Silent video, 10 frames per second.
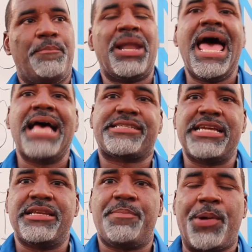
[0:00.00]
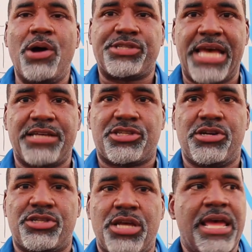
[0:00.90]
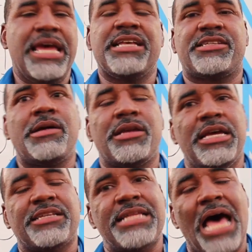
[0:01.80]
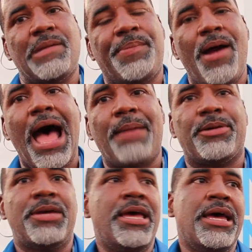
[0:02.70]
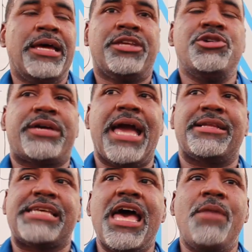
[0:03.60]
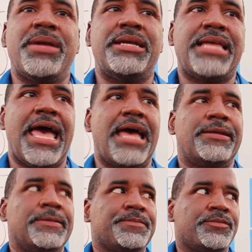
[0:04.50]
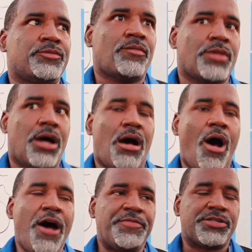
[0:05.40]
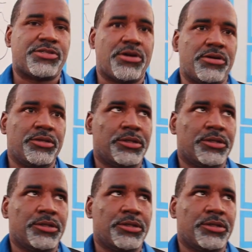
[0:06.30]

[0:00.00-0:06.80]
blasting the protesters is not a problem. You can't tell me that an officer